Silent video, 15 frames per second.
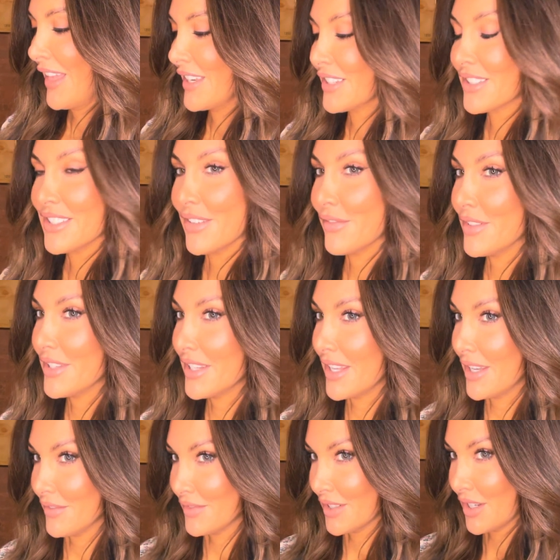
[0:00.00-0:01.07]
You'll definitely
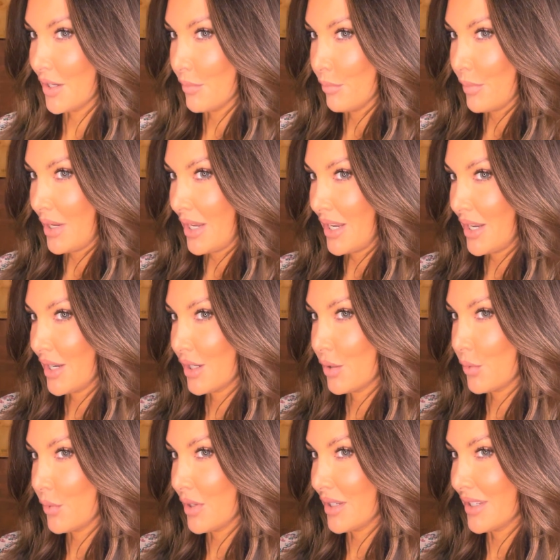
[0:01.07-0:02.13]
have to come back
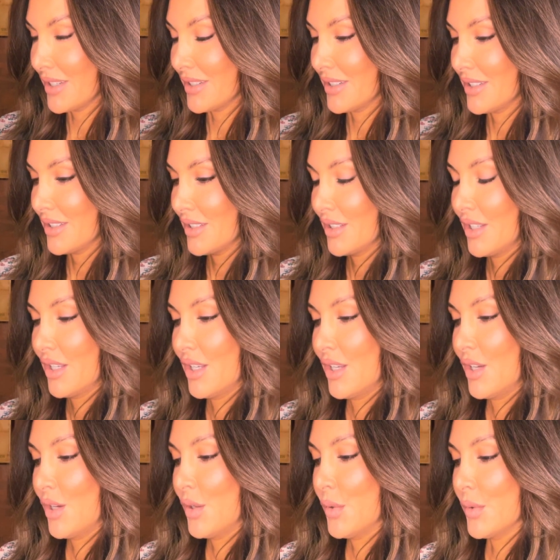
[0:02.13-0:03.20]

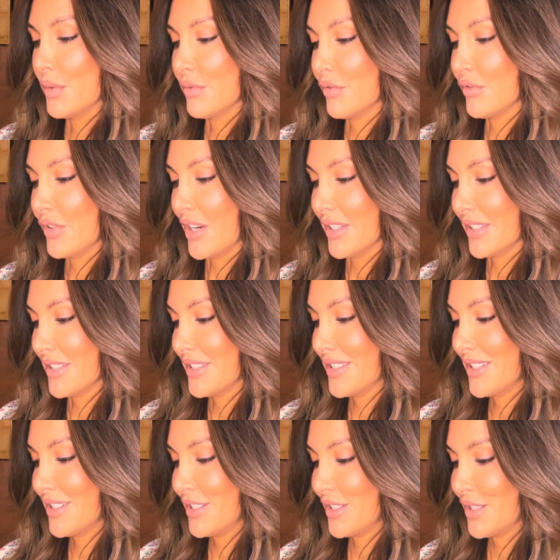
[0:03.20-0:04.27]
when Frank is
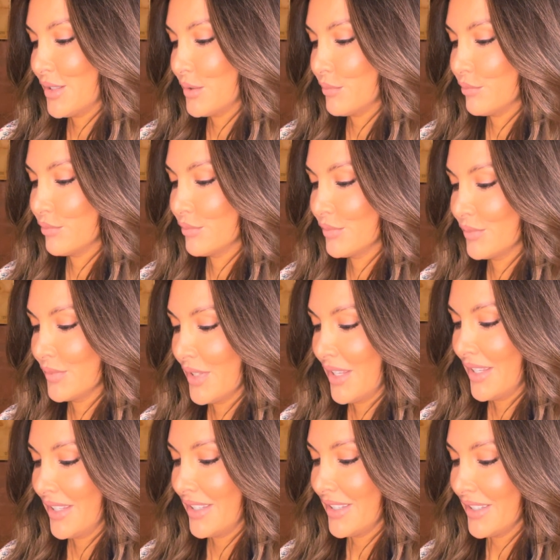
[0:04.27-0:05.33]
here.
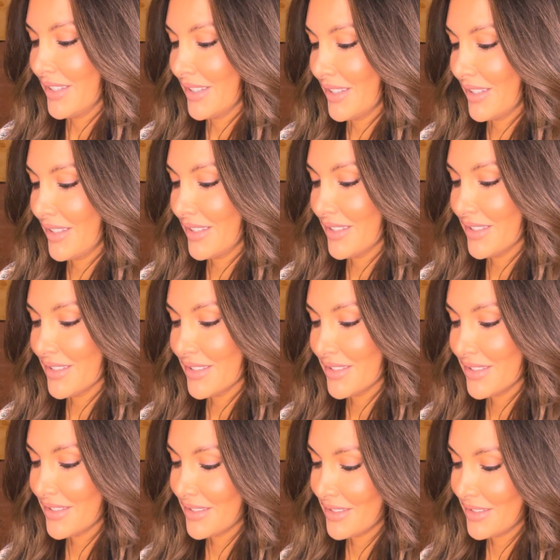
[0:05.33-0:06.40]
He
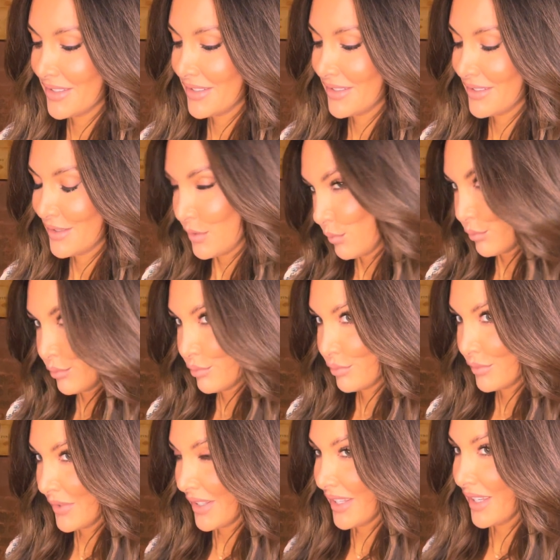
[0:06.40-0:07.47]
is
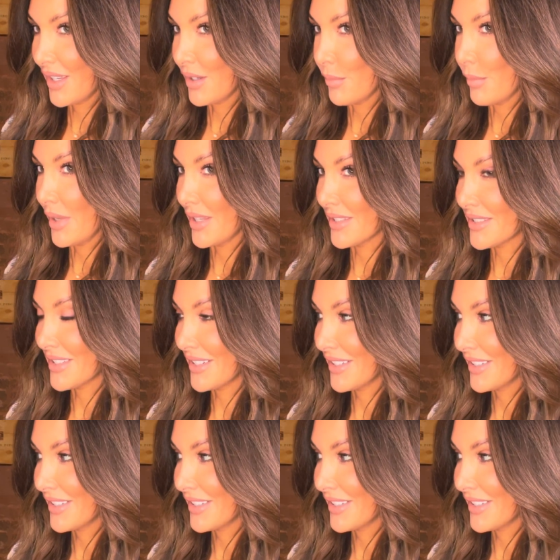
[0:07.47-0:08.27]
amazing.